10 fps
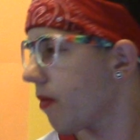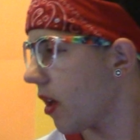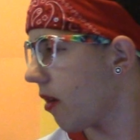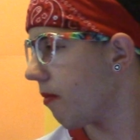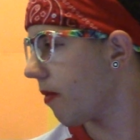
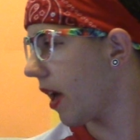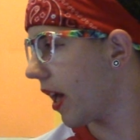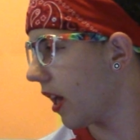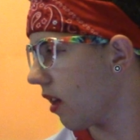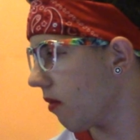um,
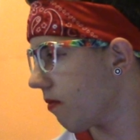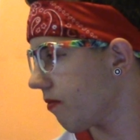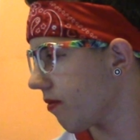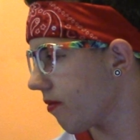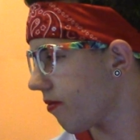I
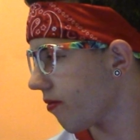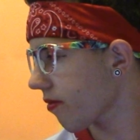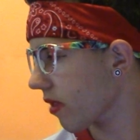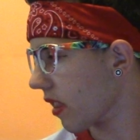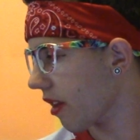
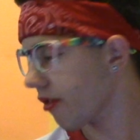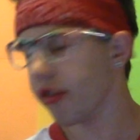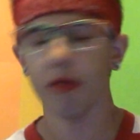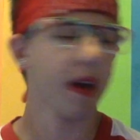turned it